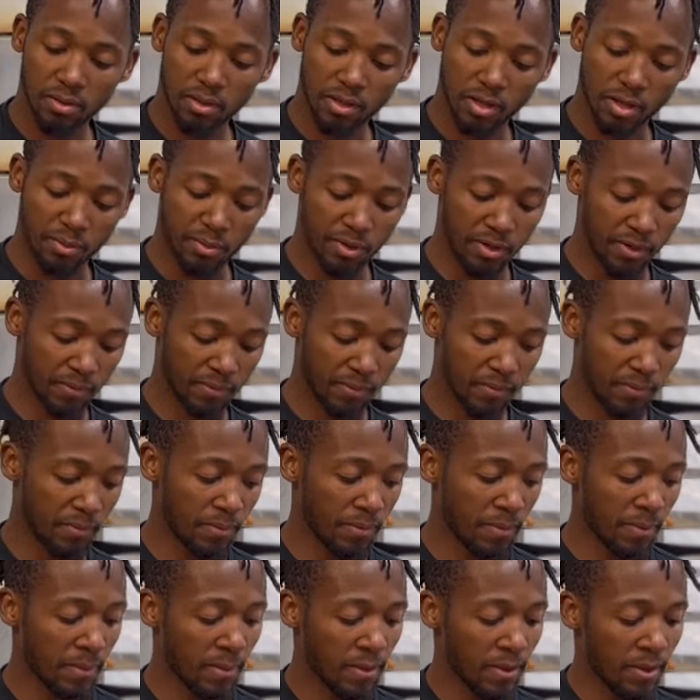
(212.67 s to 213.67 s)
Come in.
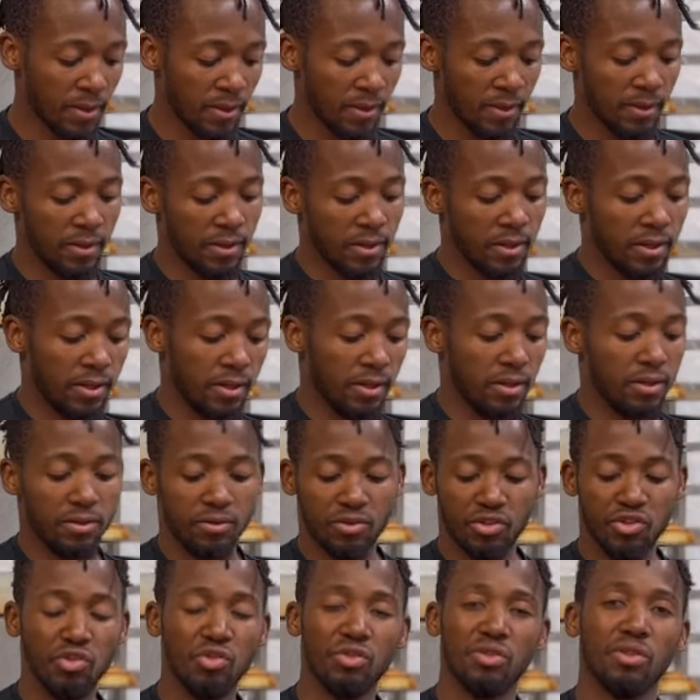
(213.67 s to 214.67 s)

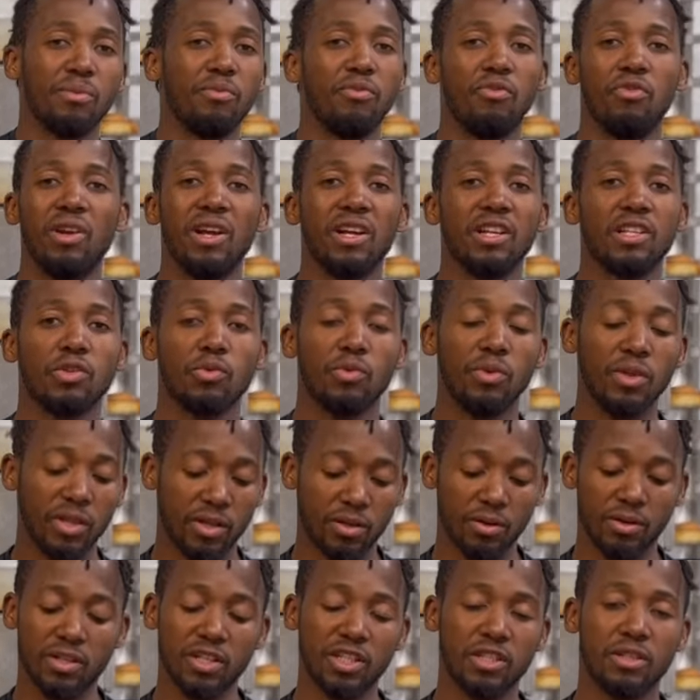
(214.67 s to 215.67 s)
To use it for next week,
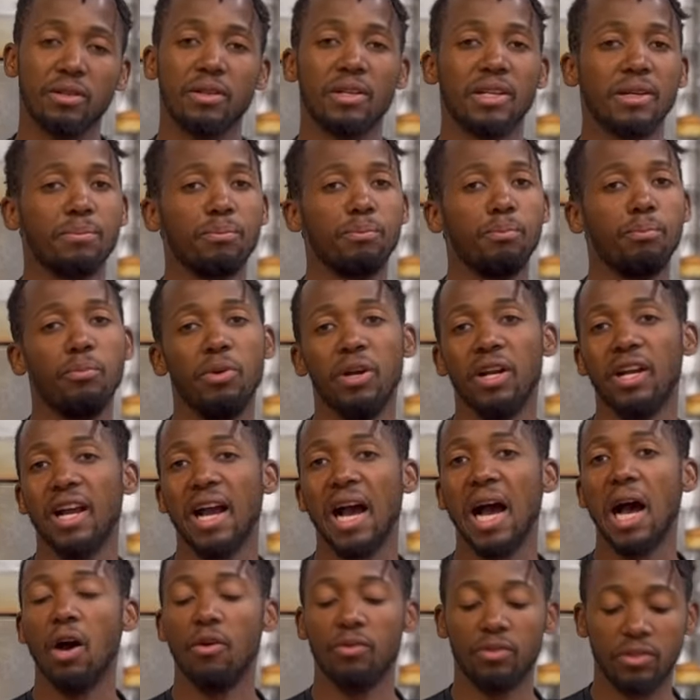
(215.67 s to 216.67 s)
and just bring it
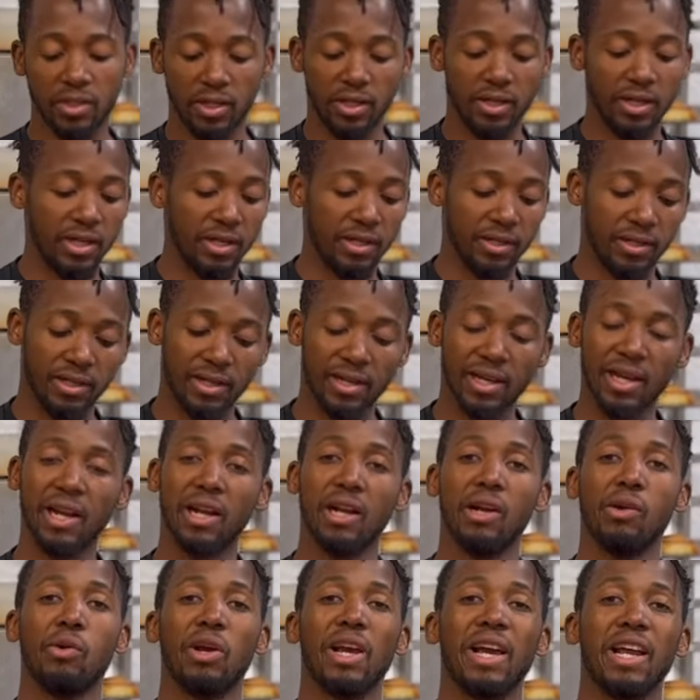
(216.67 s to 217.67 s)
out and then
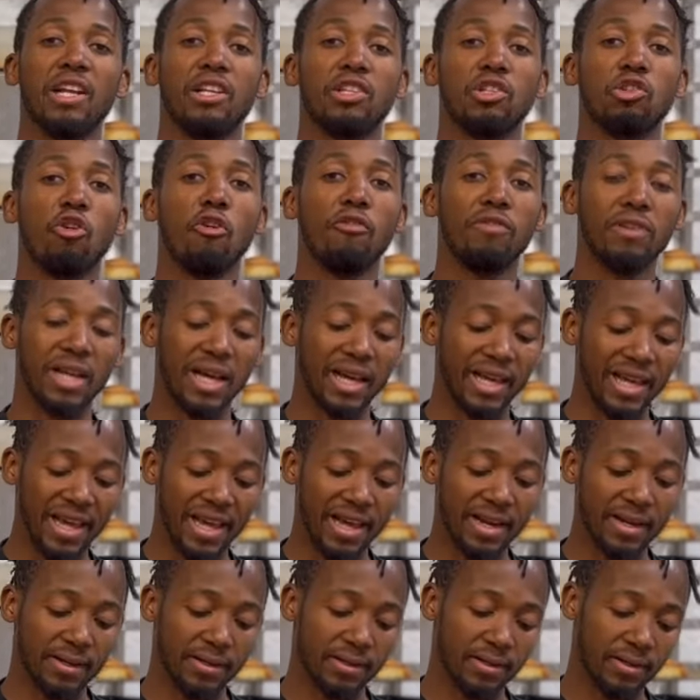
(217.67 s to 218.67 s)
get it softer
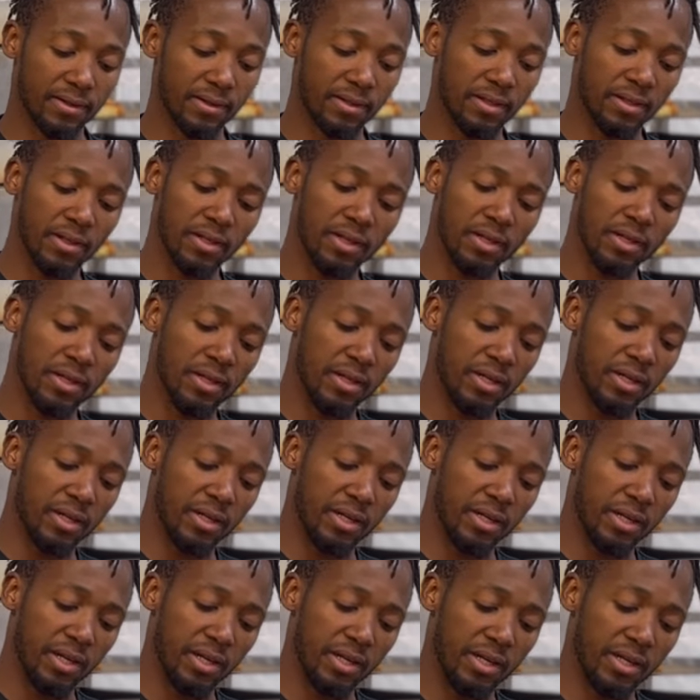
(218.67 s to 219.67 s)
again.
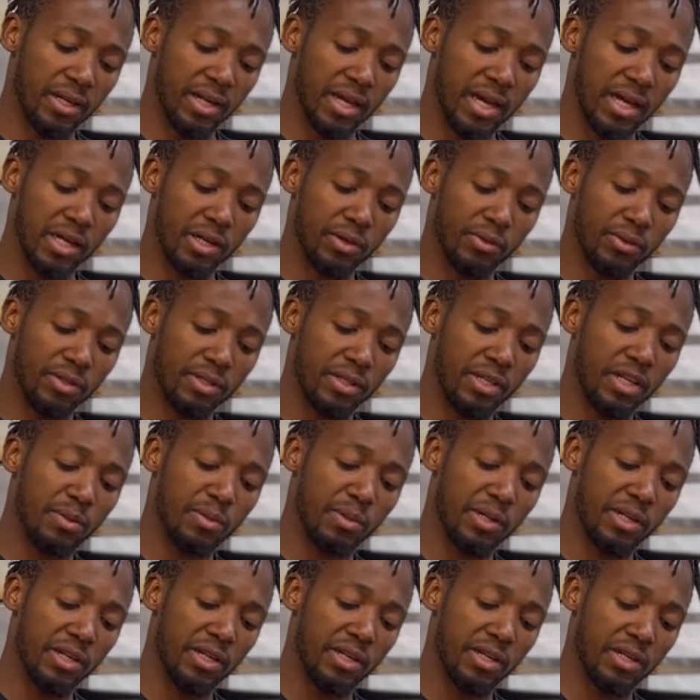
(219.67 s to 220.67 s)
And then add our
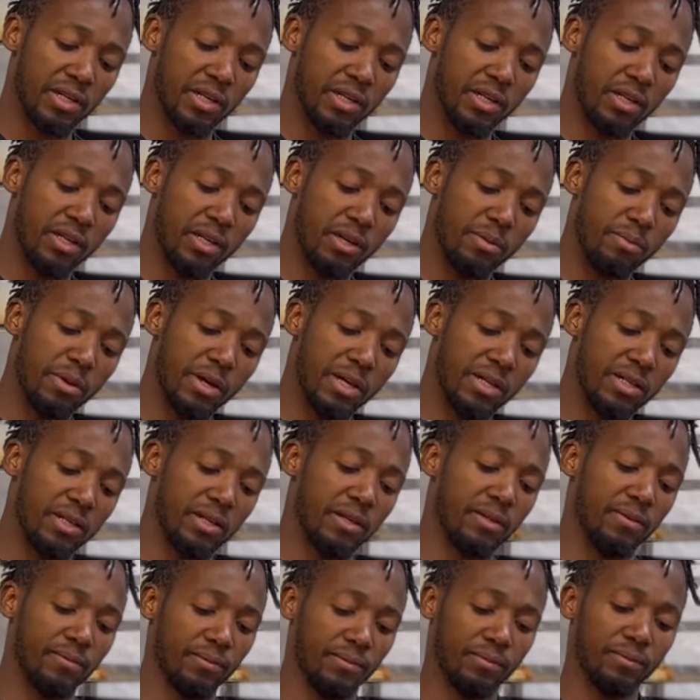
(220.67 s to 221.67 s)
cinnamon in the
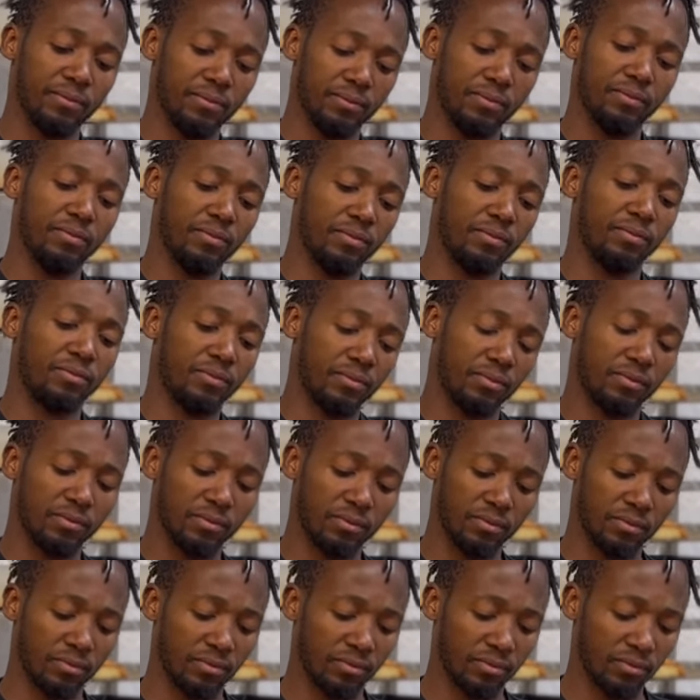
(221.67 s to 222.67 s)
butter.
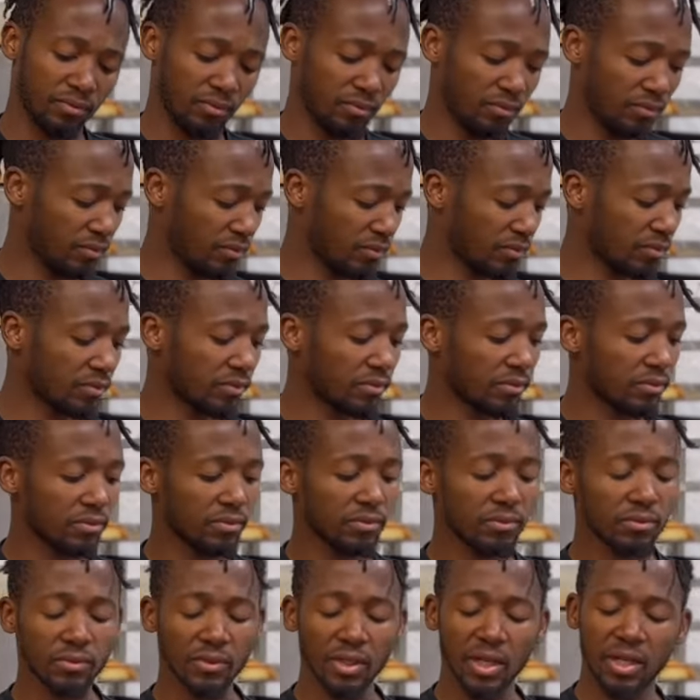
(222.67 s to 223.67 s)
And
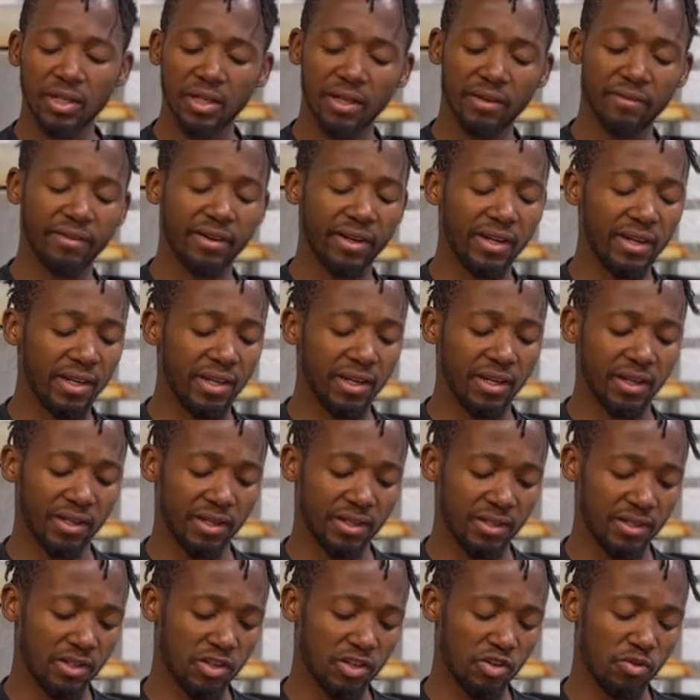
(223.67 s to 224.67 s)
then vanilla.
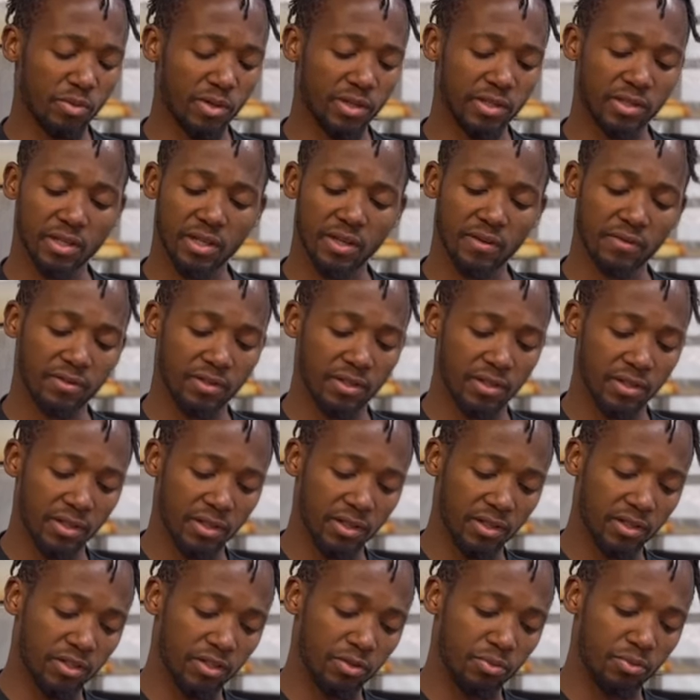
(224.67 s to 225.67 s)
There's not much left in here.
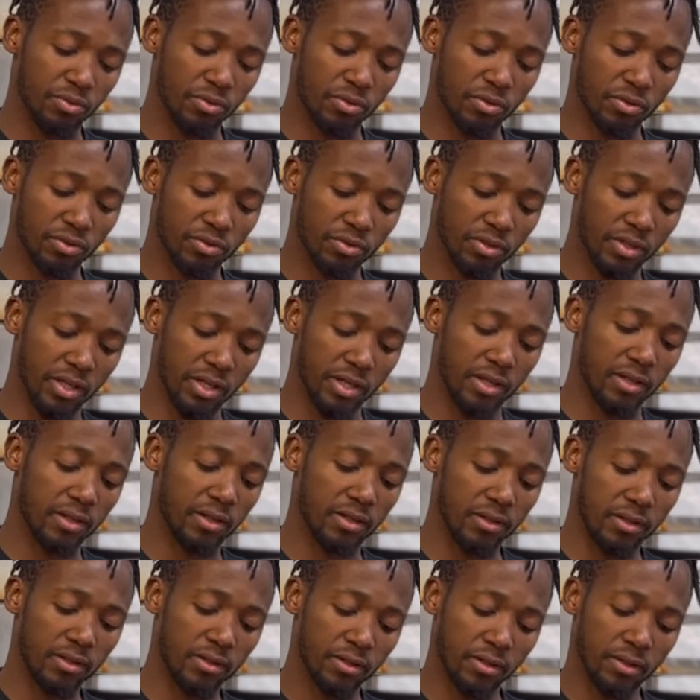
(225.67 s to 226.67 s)
Just put it all together.
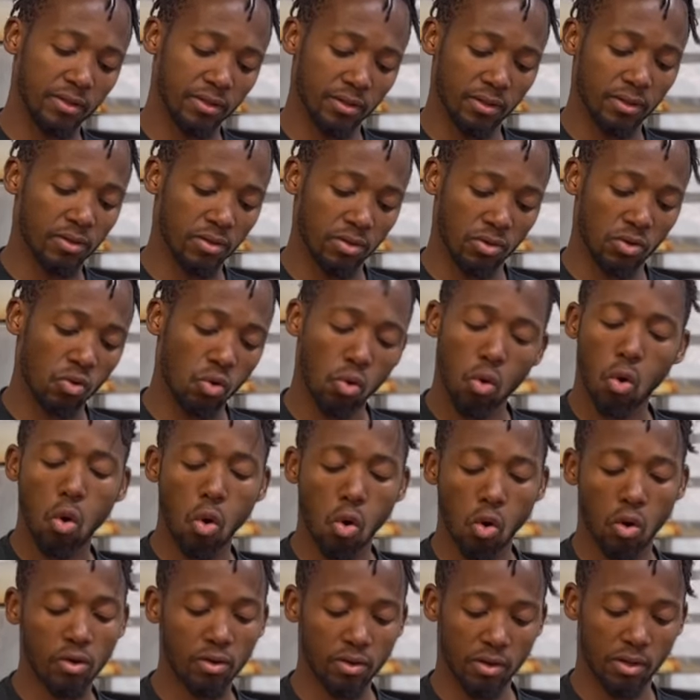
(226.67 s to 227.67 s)

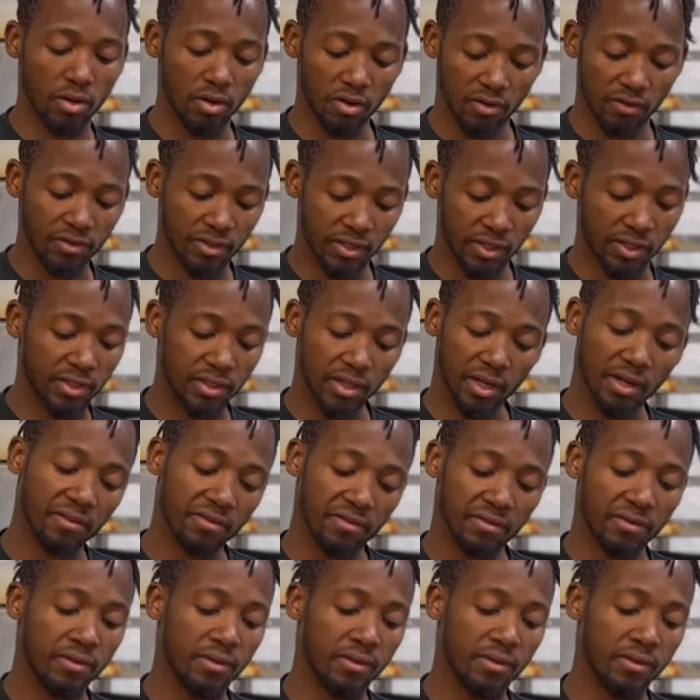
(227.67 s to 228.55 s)
Love this stuff.